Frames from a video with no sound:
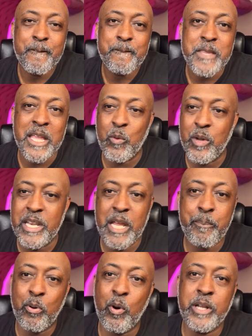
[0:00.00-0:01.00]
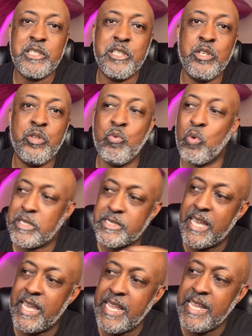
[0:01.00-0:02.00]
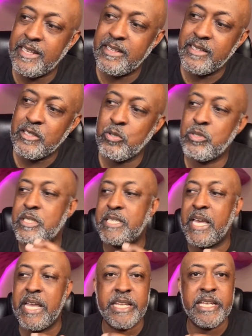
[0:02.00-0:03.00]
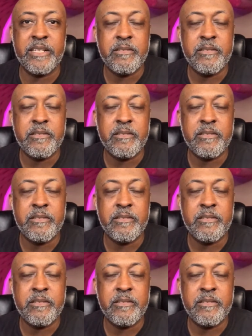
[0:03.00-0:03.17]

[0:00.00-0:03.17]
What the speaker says: And when they point to you what to hate, you just hate it.